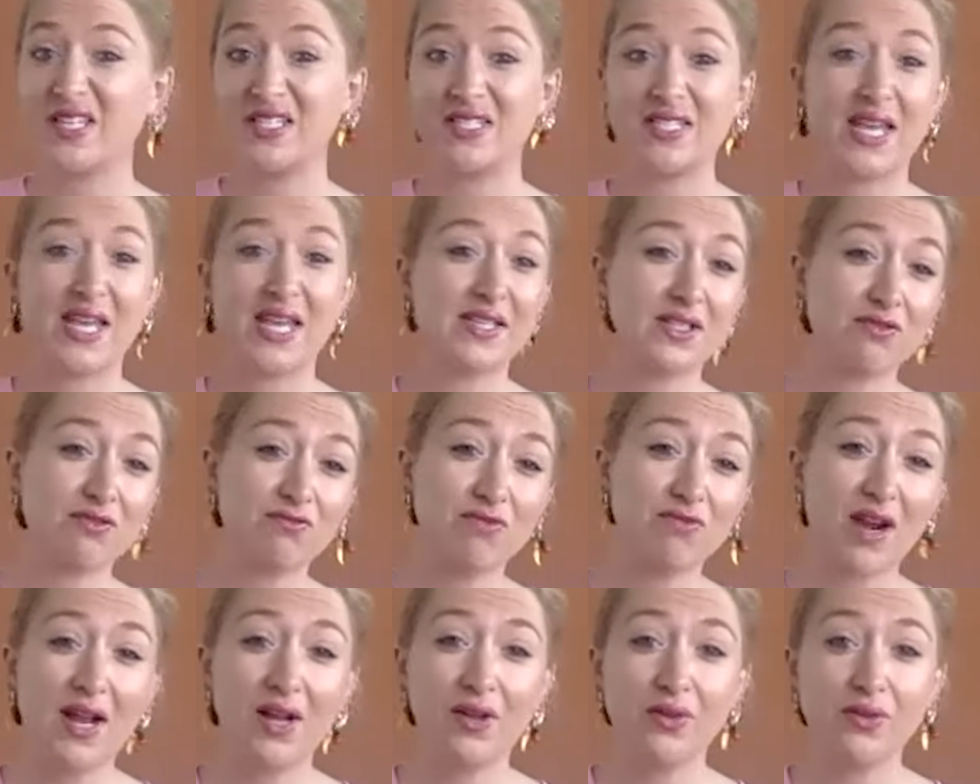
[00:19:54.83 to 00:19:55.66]
it takes
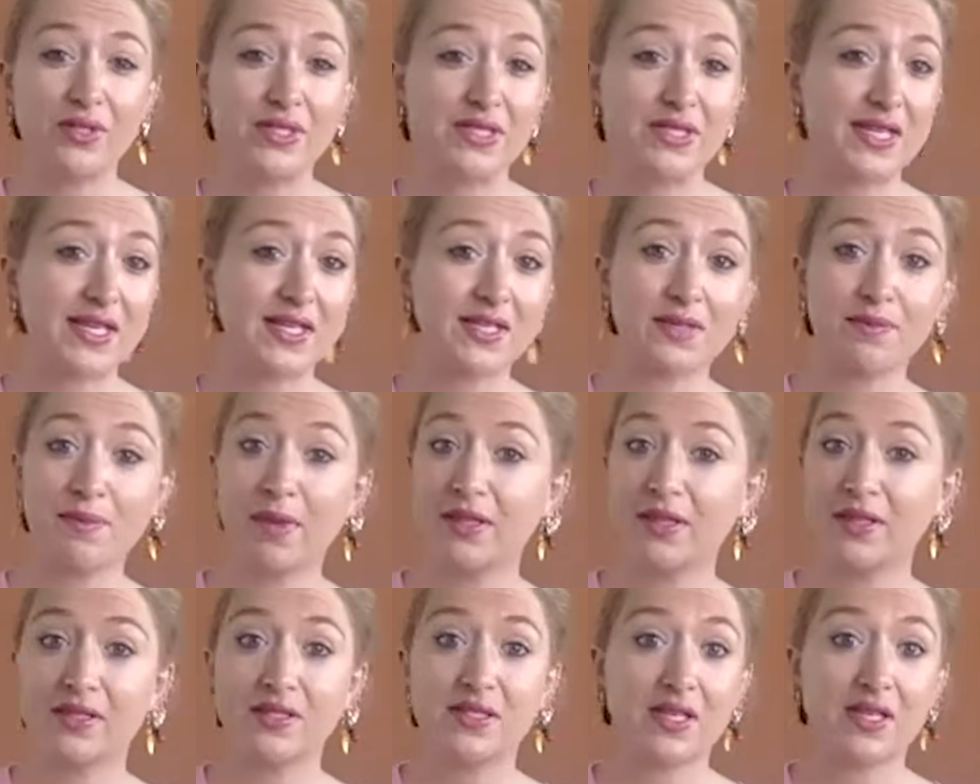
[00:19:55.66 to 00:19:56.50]
around 6
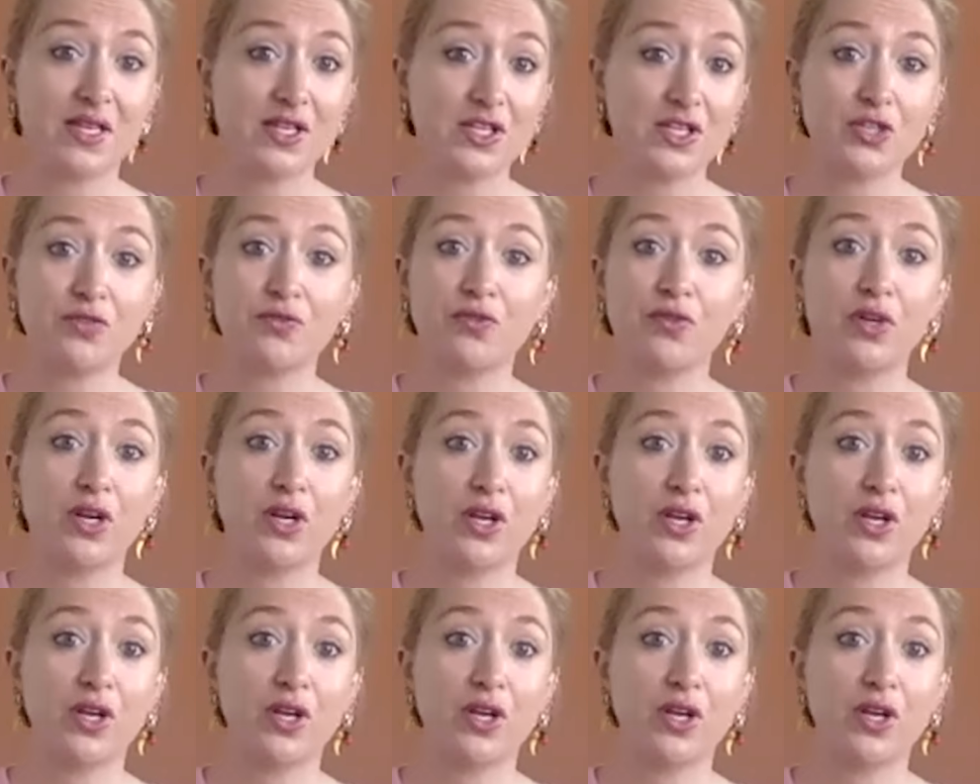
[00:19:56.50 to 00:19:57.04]
months-ish for